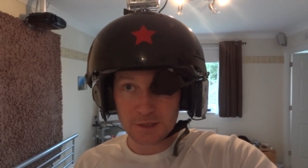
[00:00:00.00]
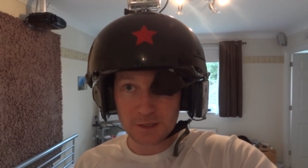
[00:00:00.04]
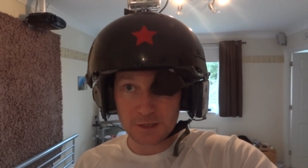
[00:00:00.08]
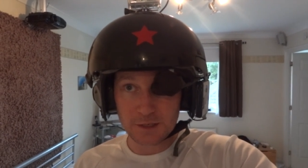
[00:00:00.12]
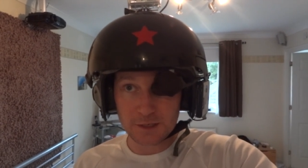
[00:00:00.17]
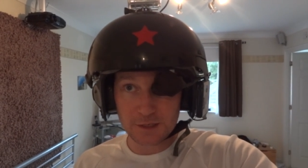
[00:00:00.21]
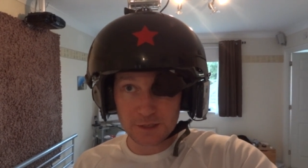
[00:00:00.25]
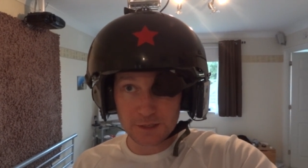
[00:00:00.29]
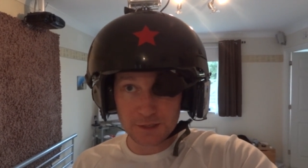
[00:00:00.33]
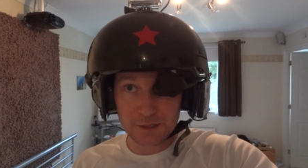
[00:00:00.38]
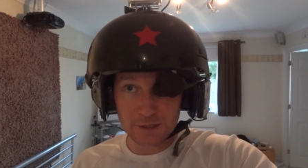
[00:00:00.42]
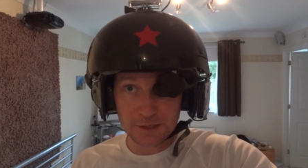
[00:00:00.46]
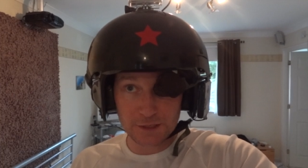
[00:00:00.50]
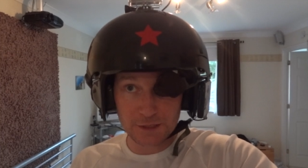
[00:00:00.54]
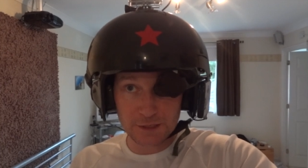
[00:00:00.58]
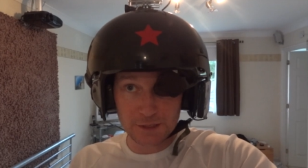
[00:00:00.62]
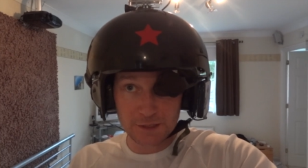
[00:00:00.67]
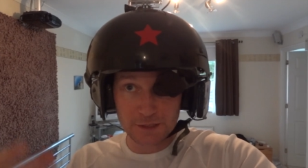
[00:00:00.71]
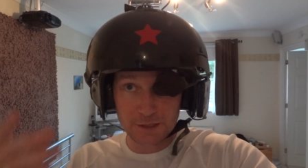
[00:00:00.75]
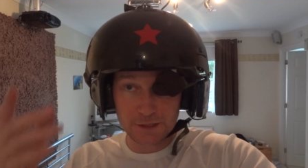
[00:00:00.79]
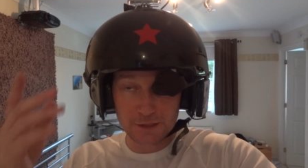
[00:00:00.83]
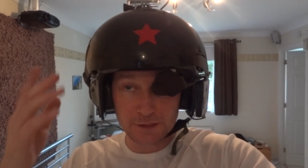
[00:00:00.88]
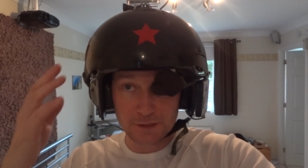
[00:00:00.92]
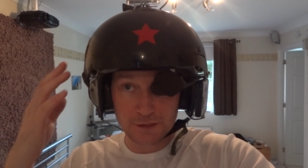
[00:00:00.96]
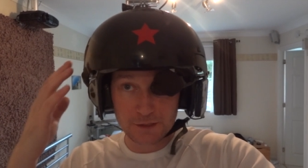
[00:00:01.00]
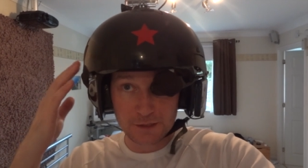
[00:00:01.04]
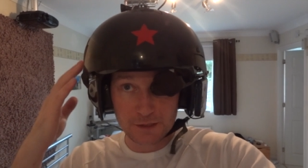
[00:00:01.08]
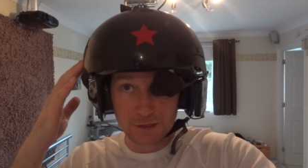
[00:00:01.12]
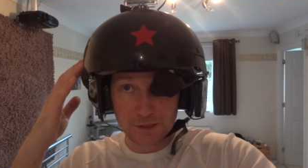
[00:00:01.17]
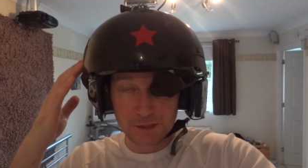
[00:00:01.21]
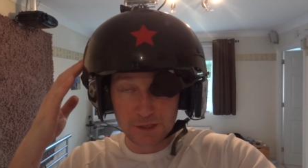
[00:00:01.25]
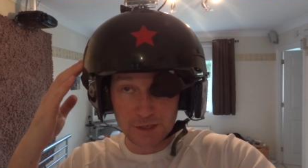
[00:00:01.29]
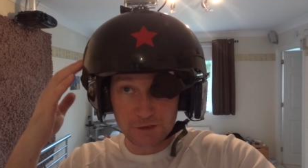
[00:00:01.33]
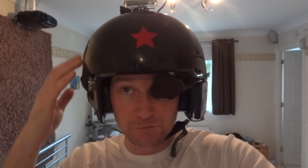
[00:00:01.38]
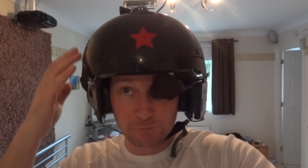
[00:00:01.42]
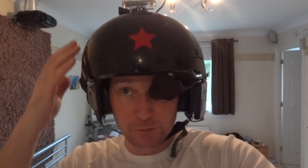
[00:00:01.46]
And uh,
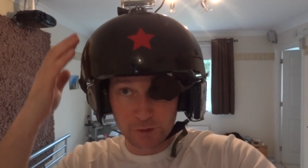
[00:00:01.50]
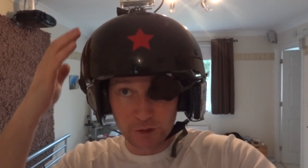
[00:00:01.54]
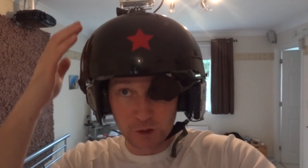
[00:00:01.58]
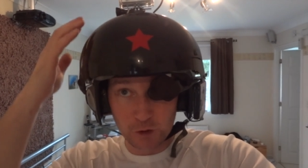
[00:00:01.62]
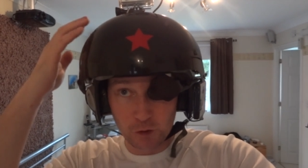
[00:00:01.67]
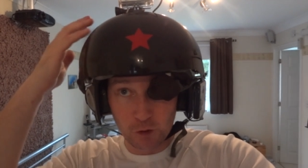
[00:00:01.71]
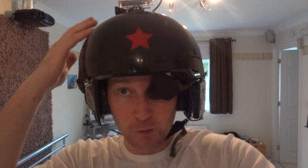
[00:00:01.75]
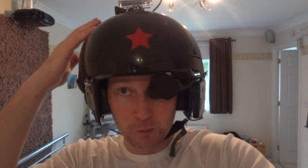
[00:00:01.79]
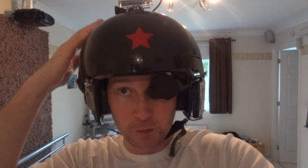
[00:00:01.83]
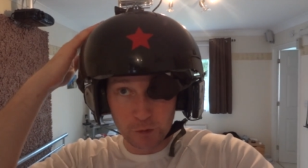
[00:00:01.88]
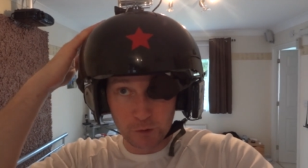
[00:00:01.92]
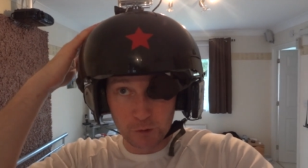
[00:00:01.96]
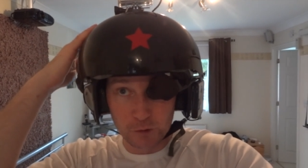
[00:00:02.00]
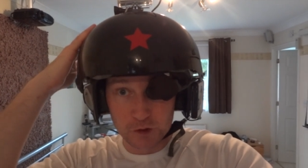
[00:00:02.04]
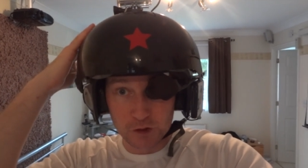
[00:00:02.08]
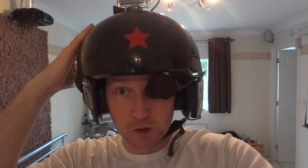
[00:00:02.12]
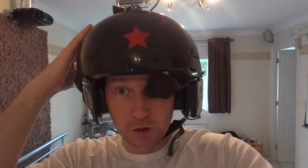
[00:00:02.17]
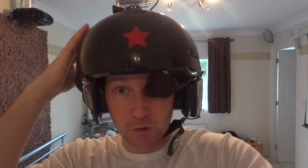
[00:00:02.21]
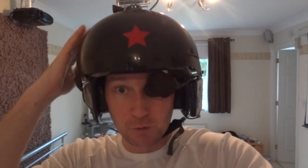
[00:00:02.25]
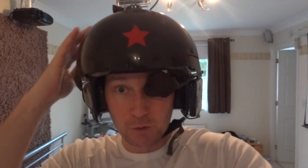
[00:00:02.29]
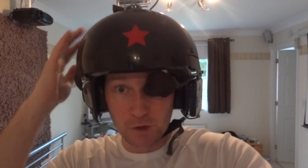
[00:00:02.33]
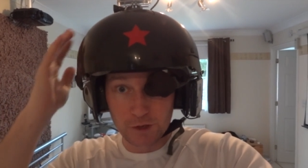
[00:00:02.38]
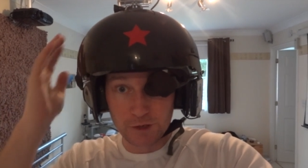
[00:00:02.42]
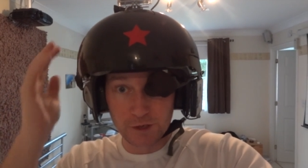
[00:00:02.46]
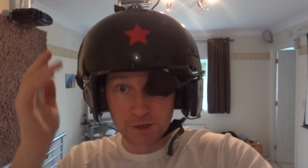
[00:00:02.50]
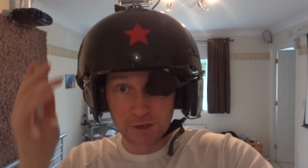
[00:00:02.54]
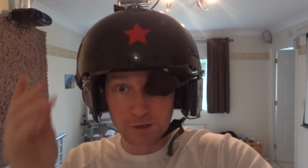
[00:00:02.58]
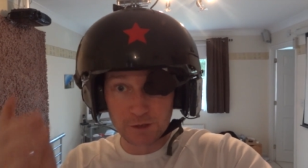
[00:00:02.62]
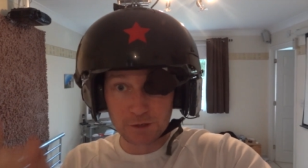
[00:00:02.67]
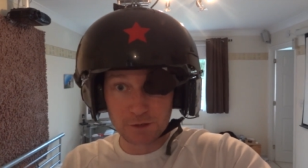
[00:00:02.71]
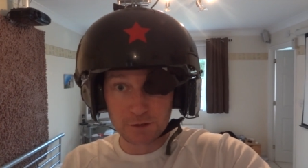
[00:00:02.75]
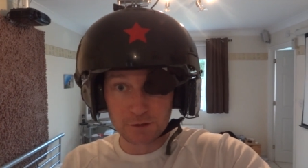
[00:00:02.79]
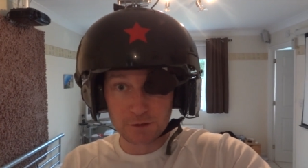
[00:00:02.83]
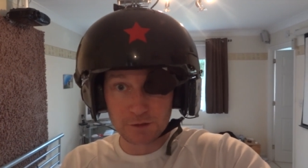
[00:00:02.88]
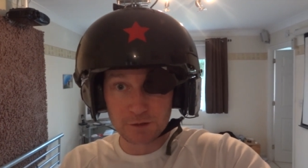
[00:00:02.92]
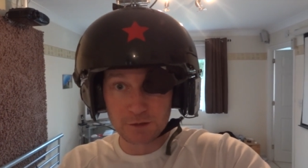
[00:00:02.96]
even when the GoPro is not working,
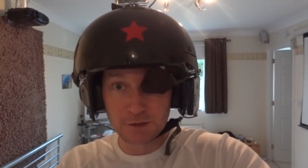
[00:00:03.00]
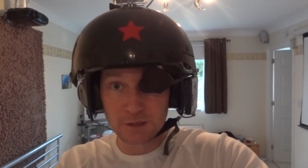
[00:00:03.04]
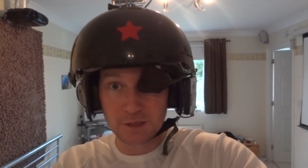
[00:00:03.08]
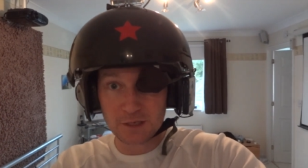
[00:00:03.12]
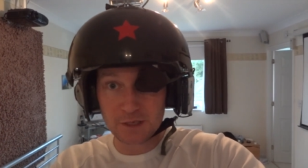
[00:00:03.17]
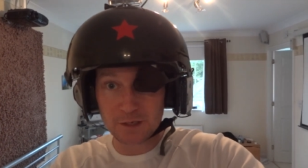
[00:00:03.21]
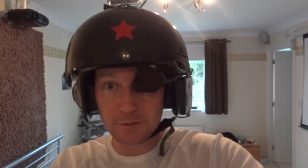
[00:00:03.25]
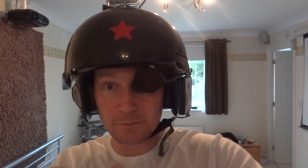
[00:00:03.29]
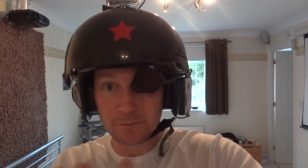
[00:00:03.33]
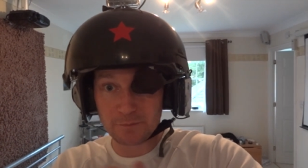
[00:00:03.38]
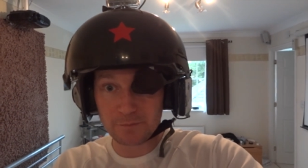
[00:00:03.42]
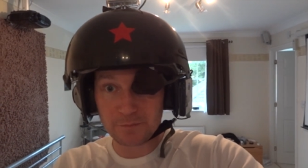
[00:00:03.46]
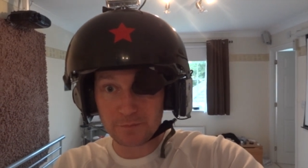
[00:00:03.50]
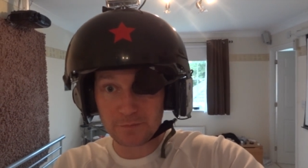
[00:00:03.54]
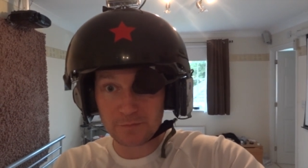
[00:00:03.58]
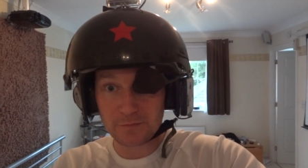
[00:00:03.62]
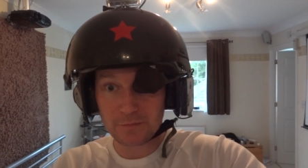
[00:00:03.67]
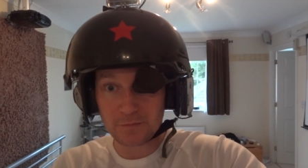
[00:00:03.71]
um,